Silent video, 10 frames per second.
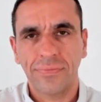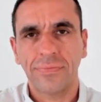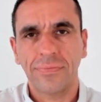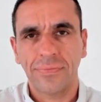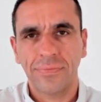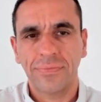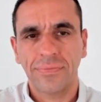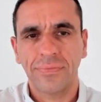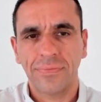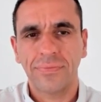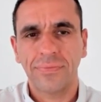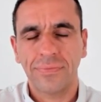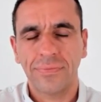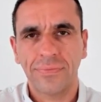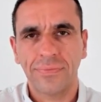
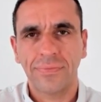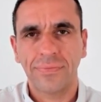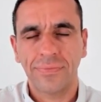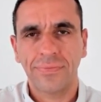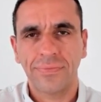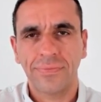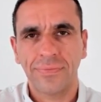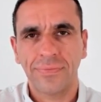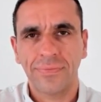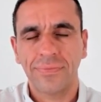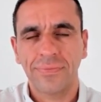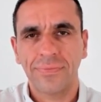(silent)